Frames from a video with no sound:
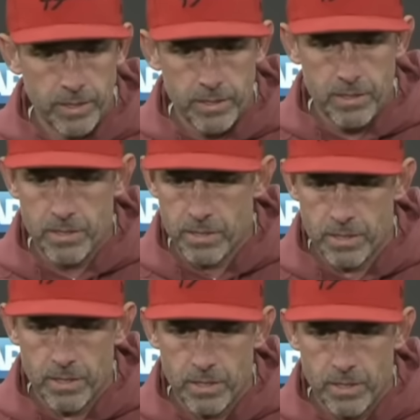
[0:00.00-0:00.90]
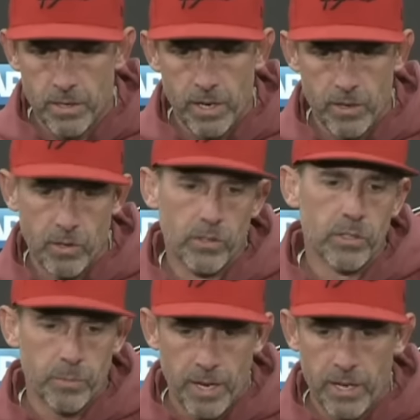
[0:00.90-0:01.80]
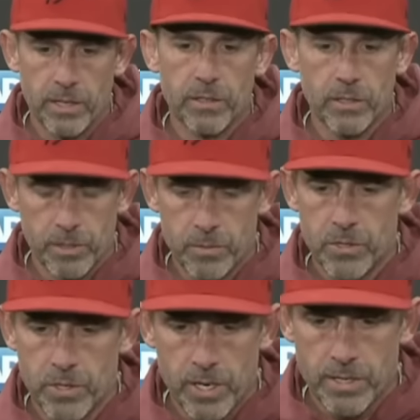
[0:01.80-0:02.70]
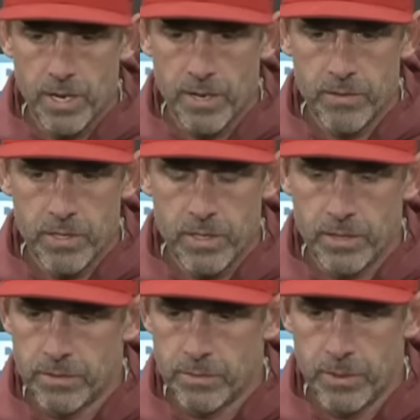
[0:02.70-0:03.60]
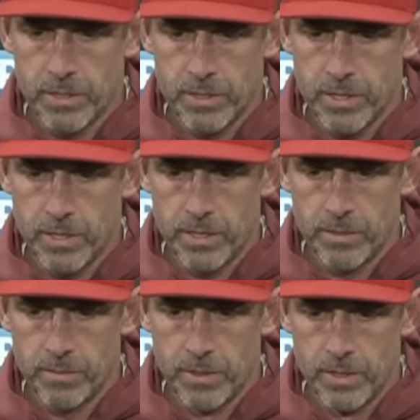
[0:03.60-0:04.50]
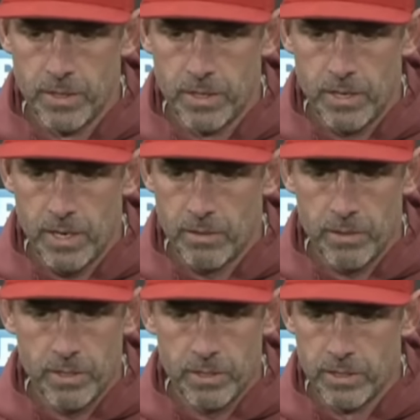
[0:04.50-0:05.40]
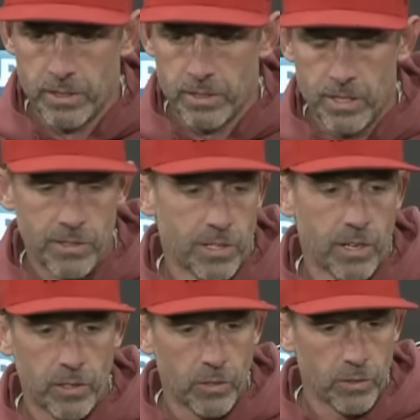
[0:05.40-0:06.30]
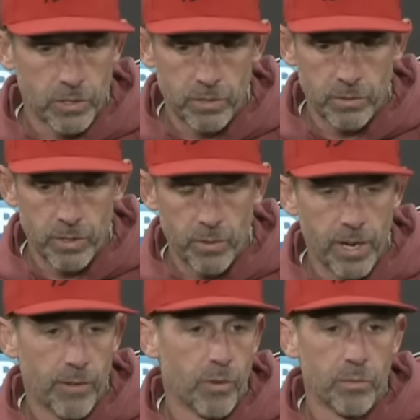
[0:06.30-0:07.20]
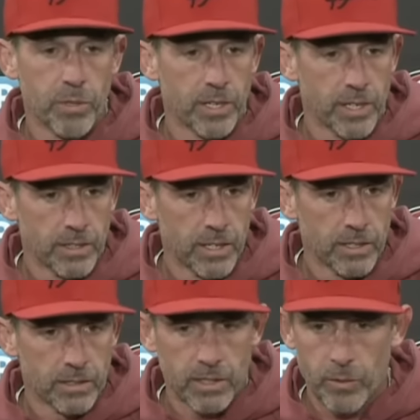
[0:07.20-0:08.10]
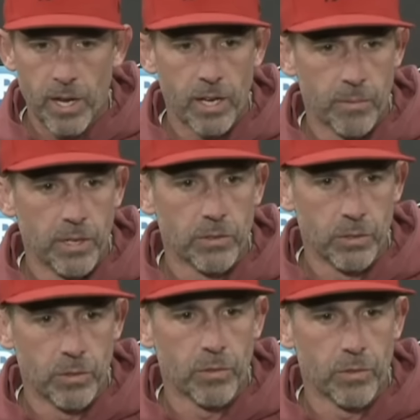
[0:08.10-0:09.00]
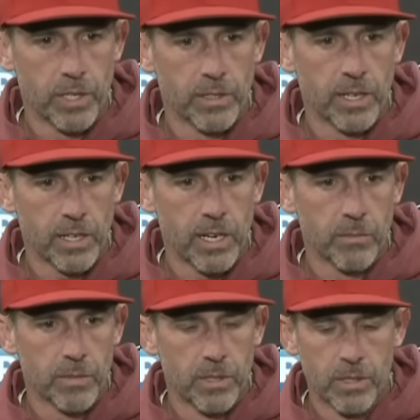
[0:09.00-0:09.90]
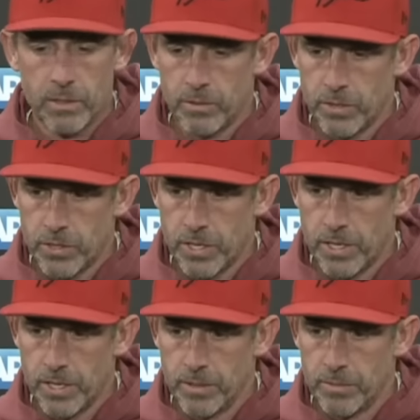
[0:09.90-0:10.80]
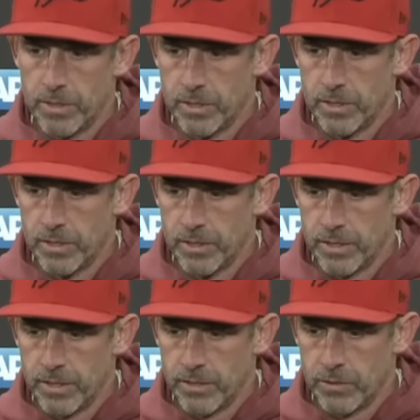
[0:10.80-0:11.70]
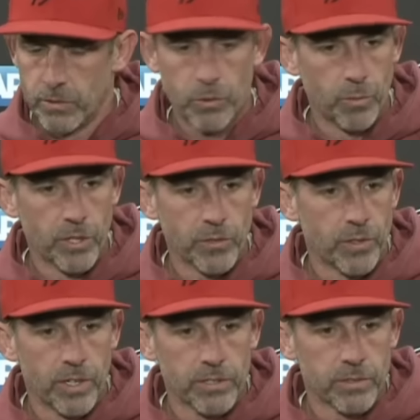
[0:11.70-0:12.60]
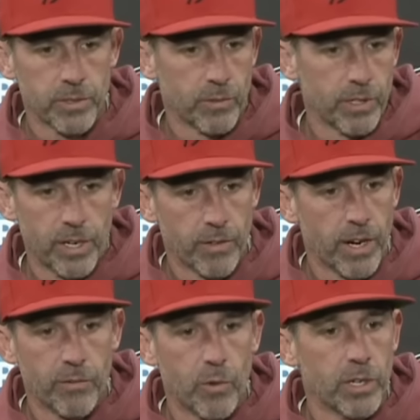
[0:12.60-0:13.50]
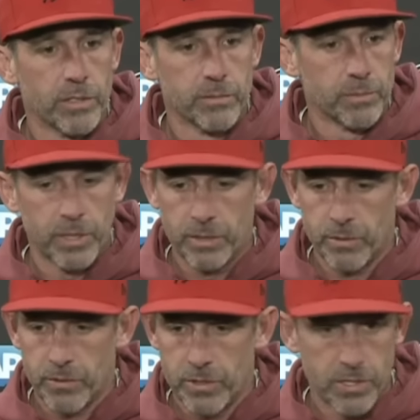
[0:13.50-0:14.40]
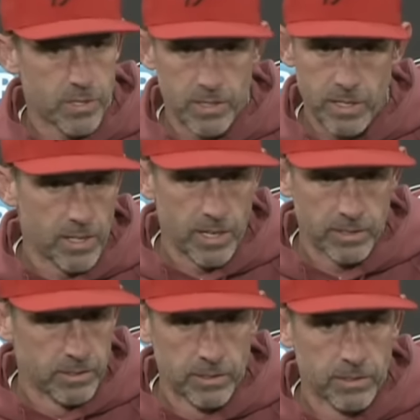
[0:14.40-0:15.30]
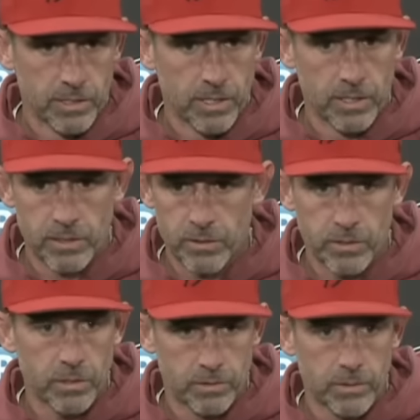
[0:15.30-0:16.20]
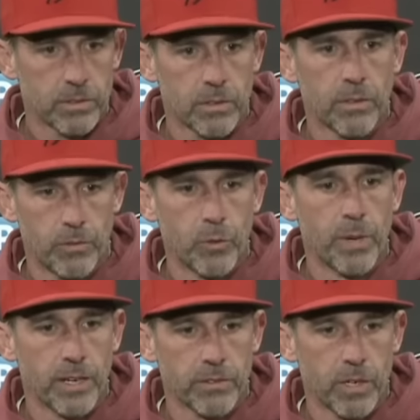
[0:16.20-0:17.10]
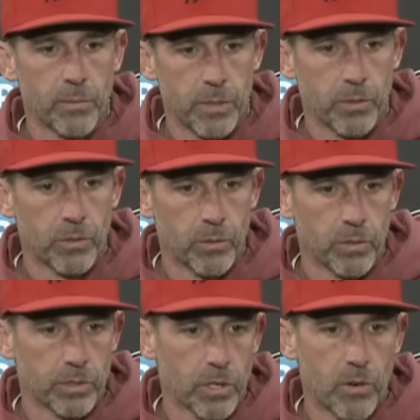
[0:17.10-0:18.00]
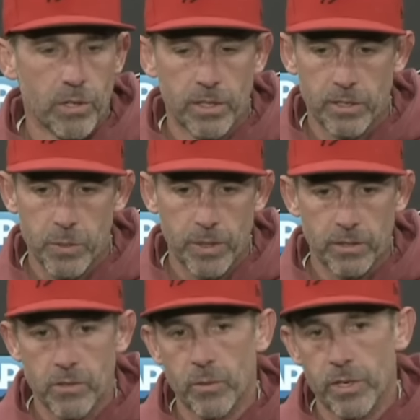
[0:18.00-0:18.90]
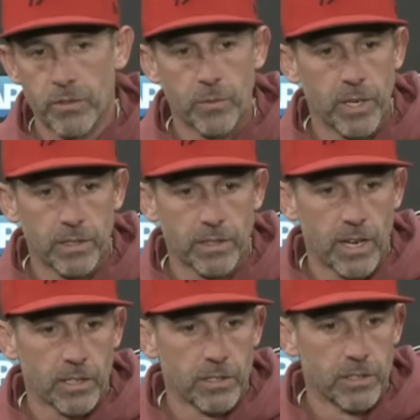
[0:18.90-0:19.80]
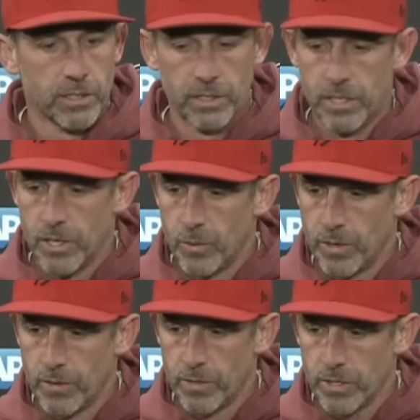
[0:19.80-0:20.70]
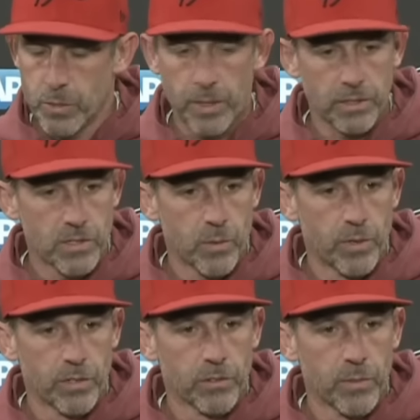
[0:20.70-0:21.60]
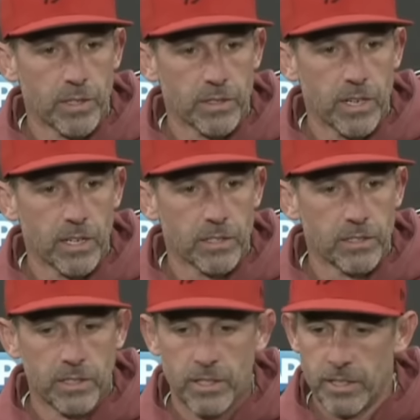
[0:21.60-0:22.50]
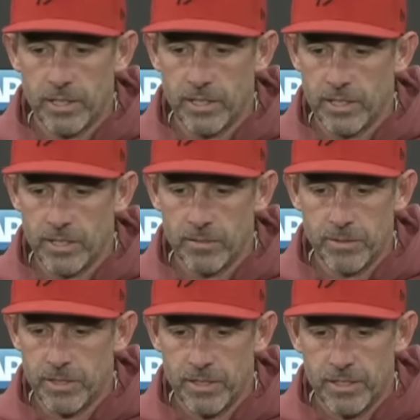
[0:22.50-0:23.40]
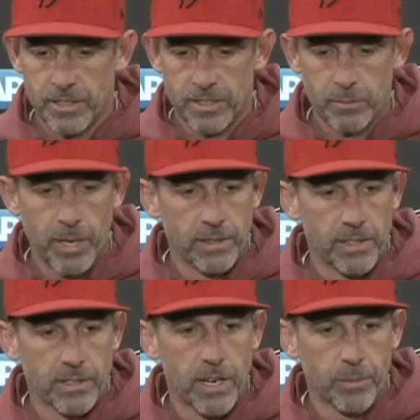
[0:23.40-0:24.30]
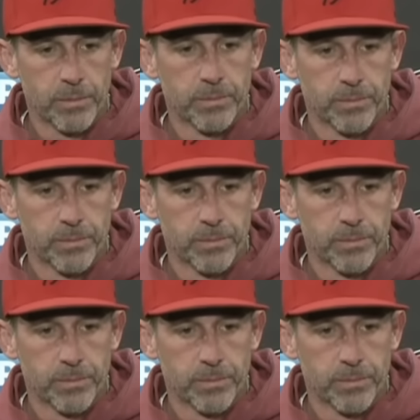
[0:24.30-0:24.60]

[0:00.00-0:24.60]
it's, you know, and I know it looked bad on the clip that you guys have and stuff, but yeah, we no, it's not our culture. We don't want to have one play like that. I think we had about 2 to 3 in that game, which is too much for us. We don't want to ever have one. But it wasn't just the D-line. There was a few backside people who weren't going, and they're expecting someone else to make the tackle. And whenever you're expecting someone else to make the tackle, bad things happen.